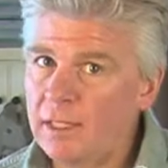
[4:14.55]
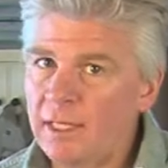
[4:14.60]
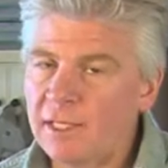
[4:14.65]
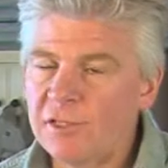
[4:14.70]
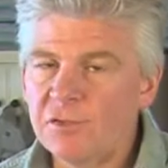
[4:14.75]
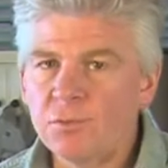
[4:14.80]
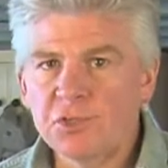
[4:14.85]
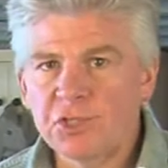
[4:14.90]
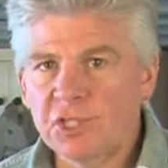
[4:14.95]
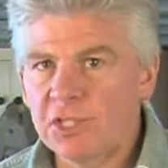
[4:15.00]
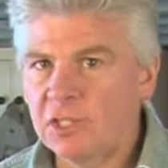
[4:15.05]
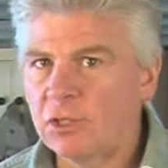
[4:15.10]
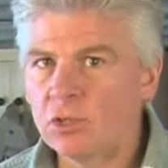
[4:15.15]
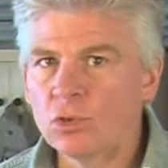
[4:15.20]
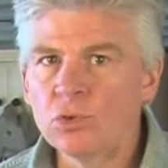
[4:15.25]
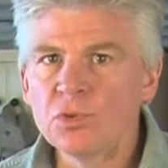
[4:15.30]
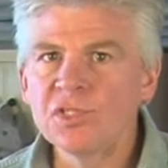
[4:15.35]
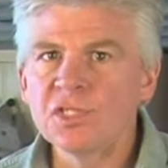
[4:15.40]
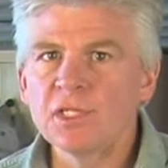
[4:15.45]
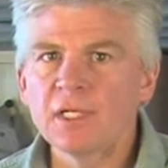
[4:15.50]
nuts, which can
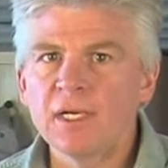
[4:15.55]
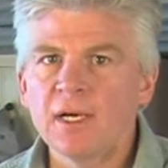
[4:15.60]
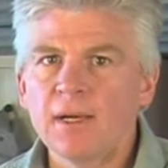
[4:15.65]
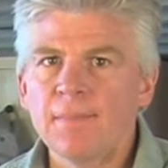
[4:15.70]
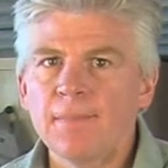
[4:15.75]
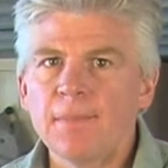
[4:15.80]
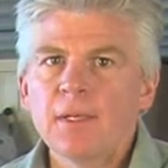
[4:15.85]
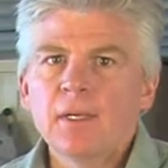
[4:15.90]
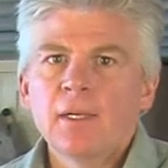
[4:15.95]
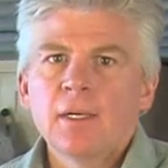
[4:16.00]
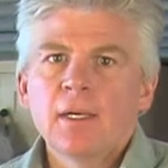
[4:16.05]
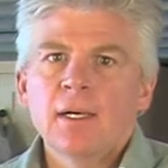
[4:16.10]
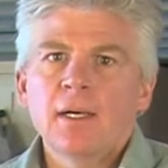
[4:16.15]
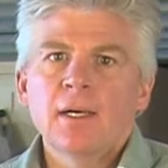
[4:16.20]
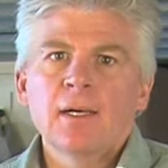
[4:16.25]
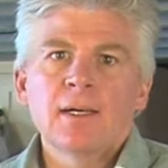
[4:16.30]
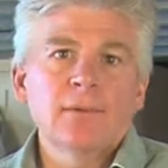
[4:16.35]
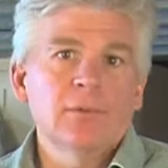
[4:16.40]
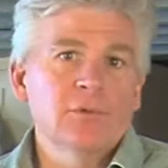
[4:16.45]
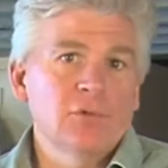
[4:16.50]
loosen up
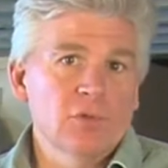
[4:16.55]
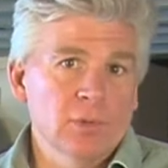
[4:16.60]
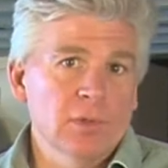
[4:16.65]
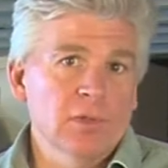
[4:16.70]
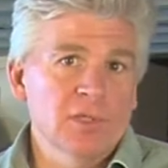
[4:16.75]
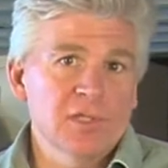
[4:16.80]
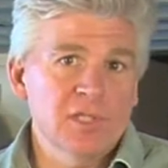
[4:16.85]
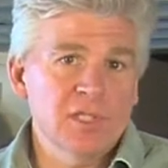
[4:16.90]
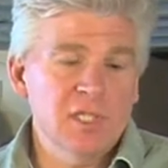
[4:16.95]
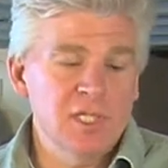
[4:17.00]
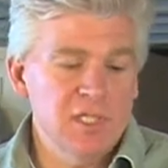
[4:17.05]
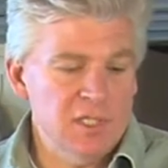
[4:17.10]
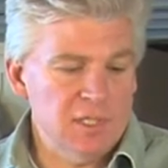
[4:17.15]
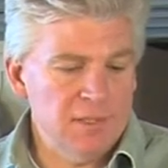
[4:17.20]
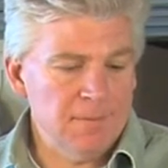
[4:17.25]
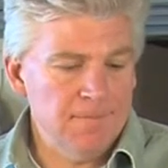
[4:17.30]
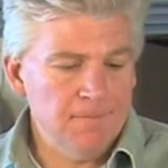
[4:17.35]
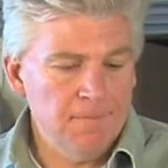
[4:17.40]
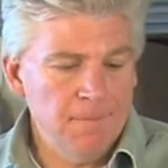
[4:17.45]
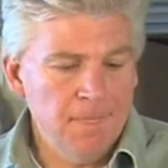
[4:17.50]
uh, during the
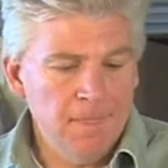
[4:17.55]
season.